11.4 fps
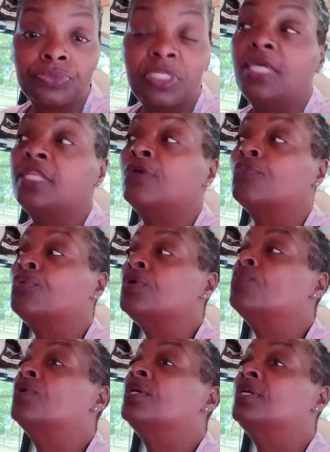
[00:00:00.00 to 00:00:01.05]
And if we
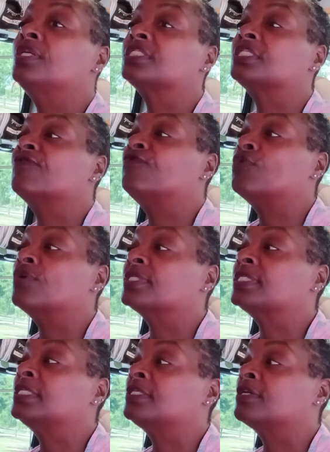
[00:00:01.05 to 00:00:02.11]
was to
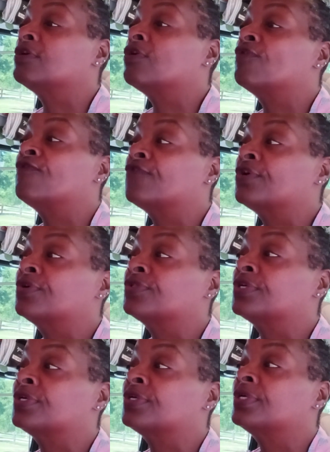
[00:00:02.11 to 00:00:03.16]
force it to go
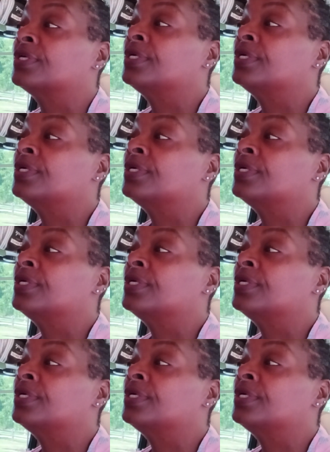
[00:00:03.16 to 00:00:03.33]
further,